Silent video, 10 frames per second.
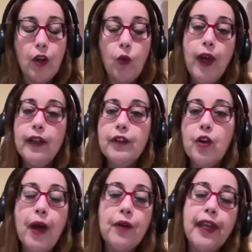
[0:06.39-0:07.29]
Well, your
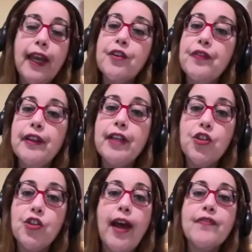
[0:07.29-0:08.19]
mouth can reveal that
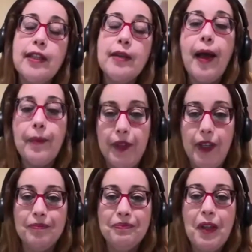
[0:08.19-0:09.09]
you have sleep apnea.